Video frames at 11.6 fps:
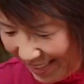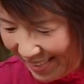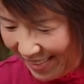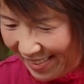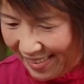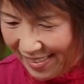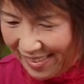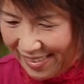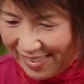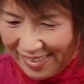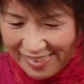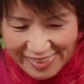
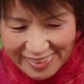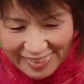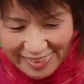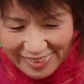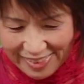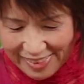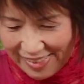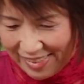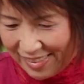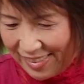(silence)